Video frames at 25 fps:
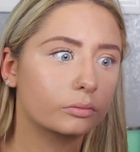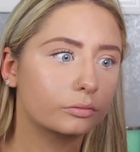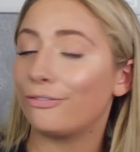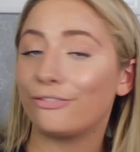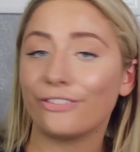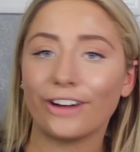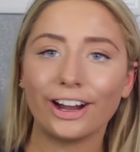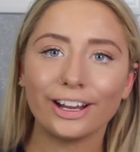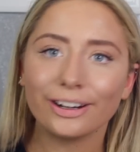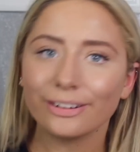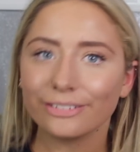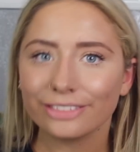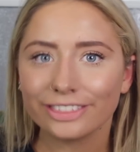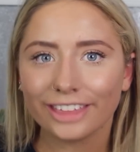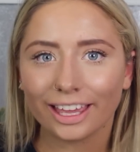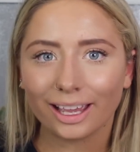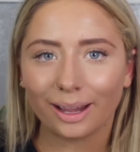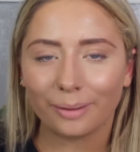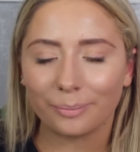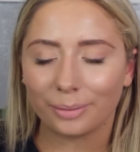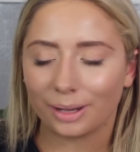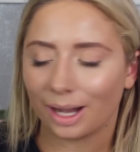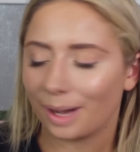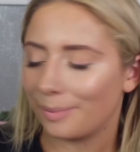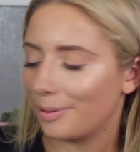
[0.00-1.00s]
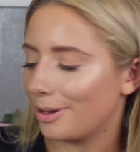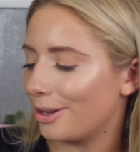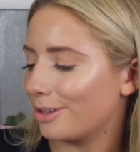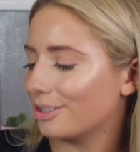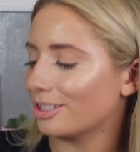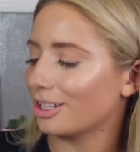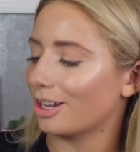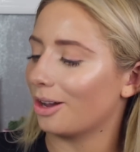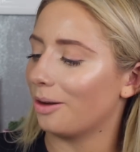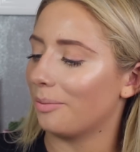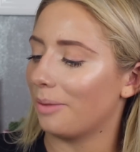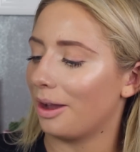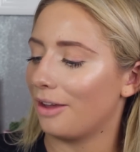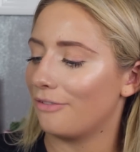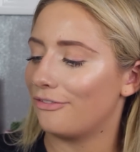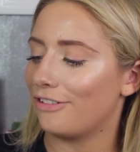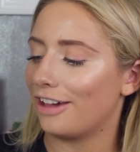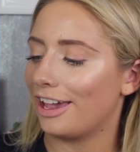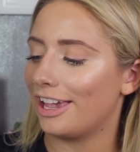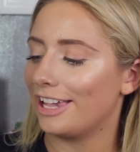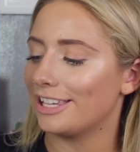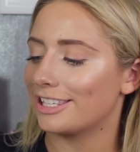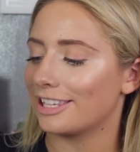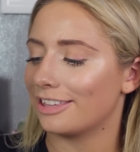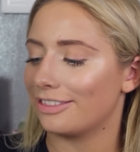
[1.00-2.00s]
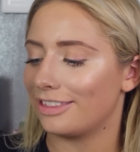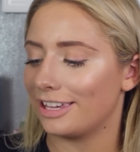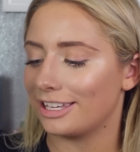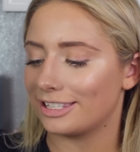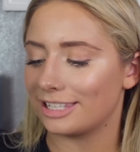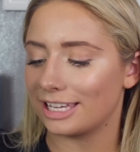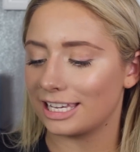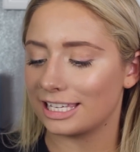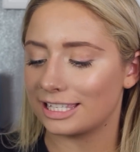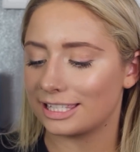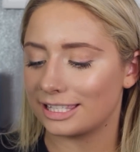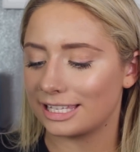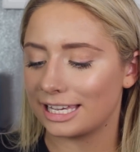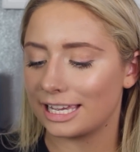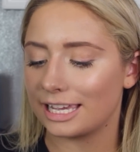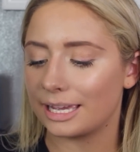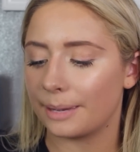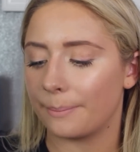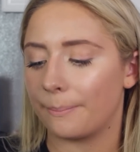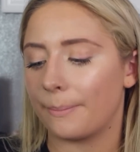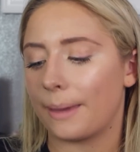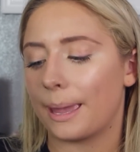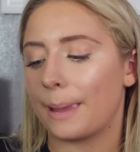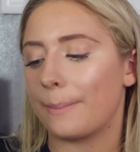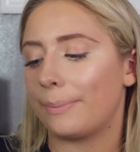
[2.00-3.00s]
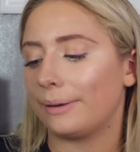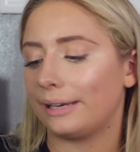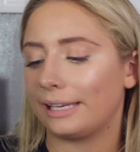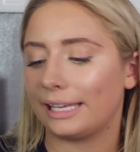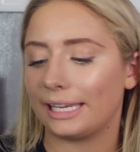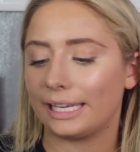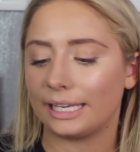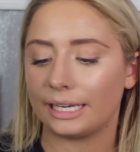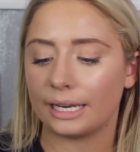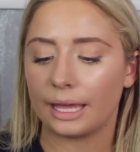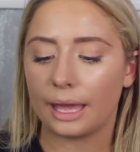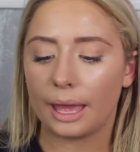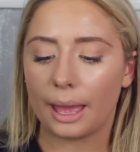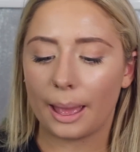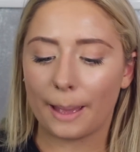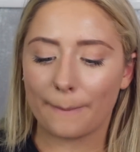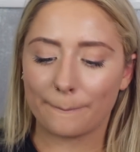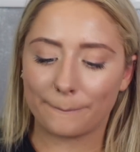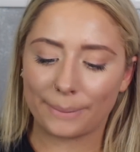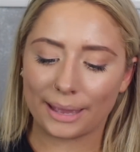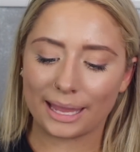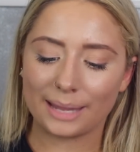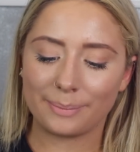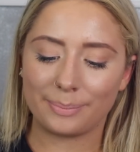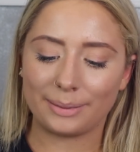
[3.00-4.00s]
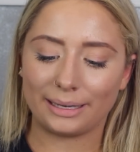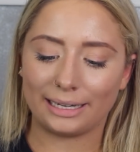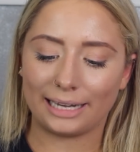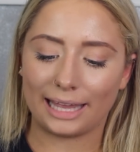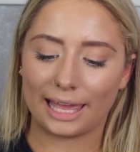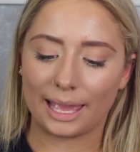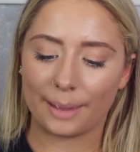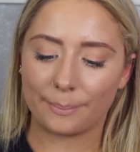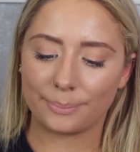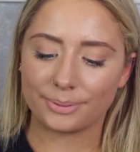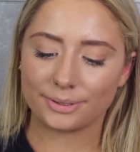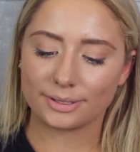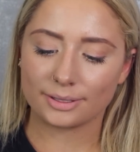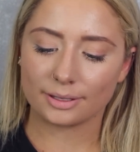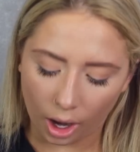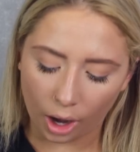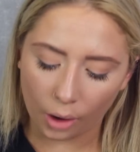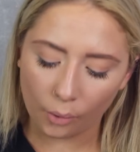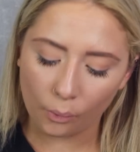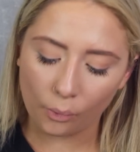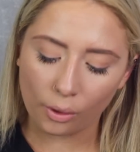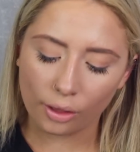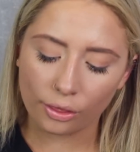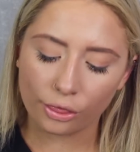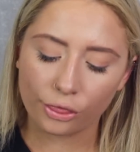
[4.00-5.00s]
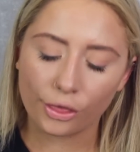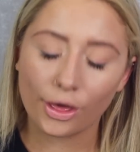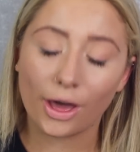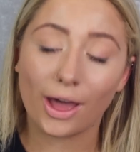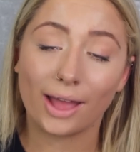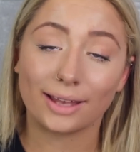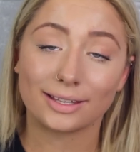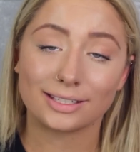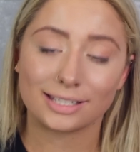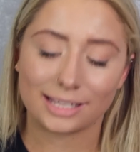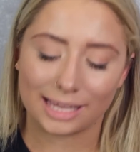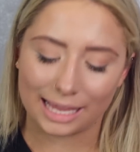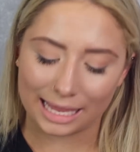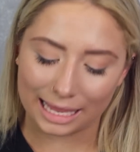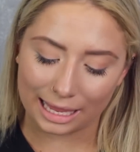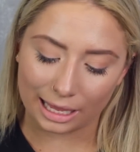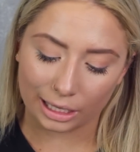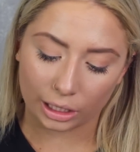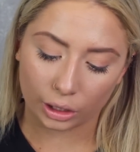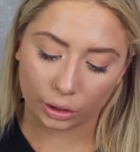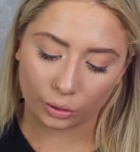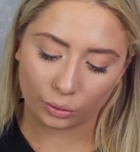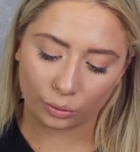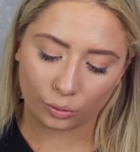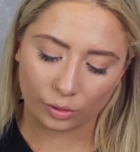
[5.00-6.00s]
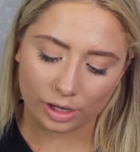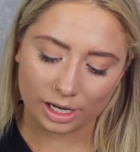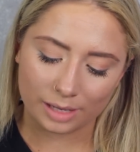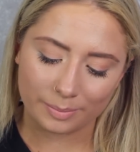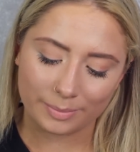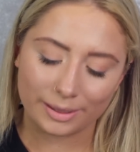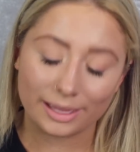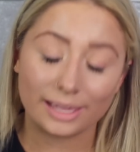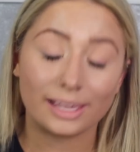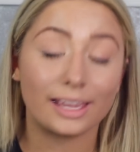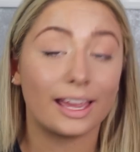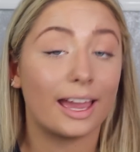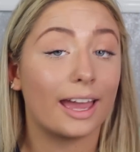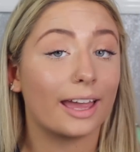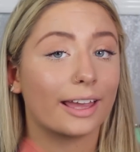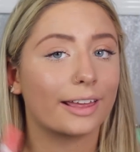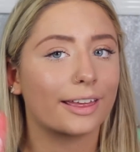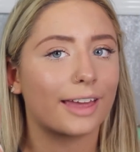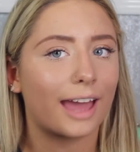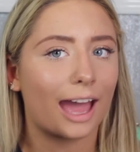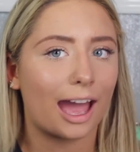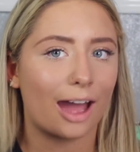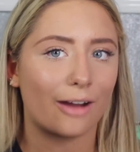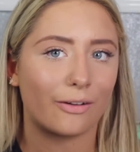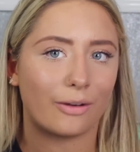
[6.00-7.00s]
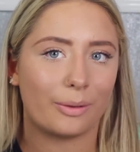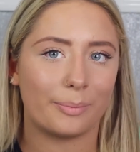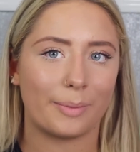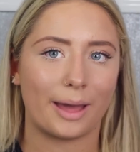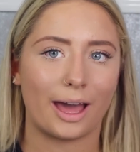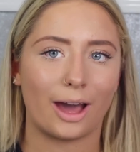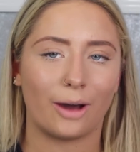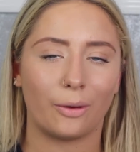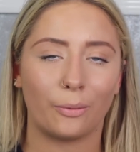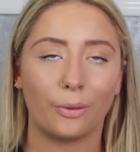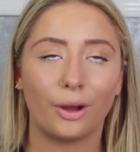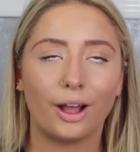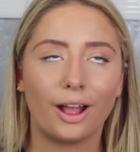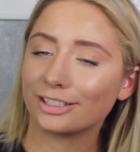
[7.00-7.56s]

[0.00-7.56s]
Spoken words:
final thing I'm going to be using on my face, so this is the Maybelline Baby Lips 030 Creamy Caramel.